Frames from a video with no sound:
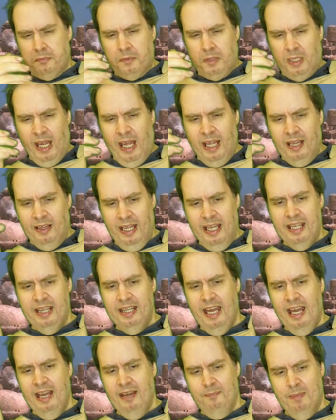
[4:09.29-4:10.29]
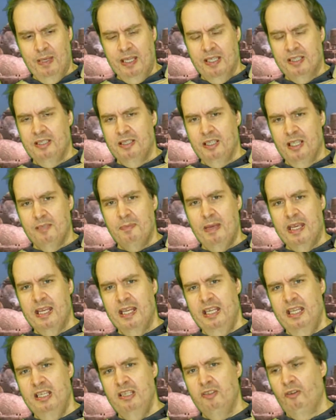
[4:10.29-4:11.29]
I like that because it does make it
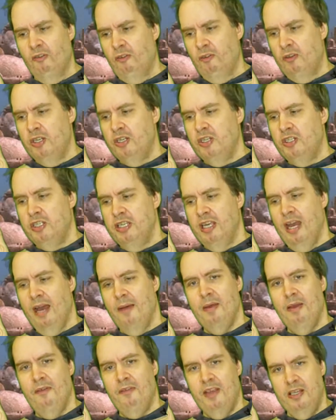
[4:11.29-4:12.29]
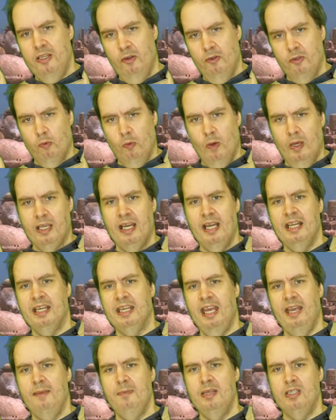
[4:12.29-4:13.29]
easier for the GM if he knows what kind of
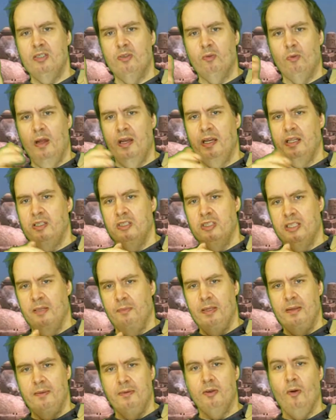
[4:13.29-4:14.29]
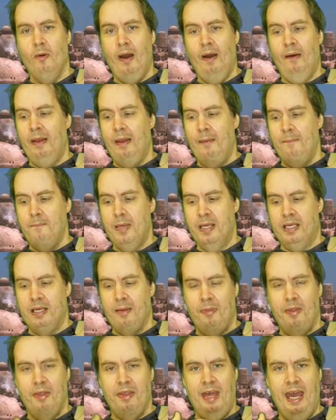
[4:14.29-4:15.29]
game he's running to simply go out and pick up
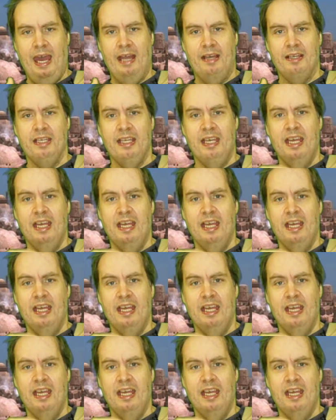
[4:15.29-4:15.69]
that